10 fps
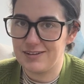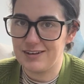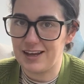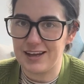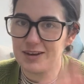
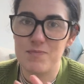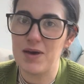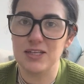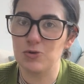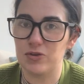like
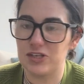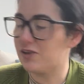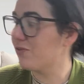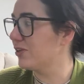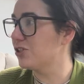makes all the
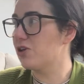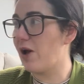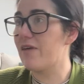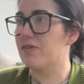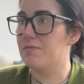difference. So
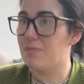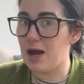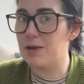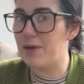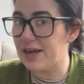having
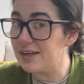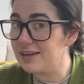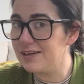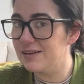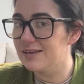my
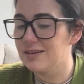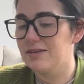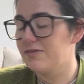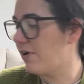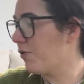bedding,
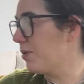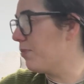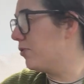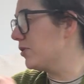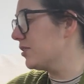very
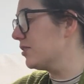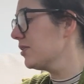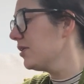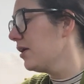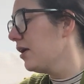important.
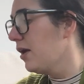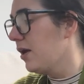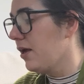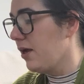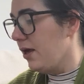
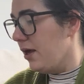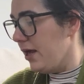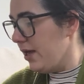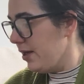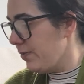
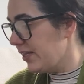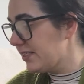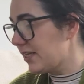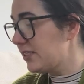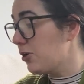Let's
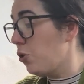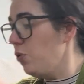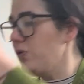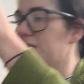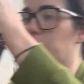get to this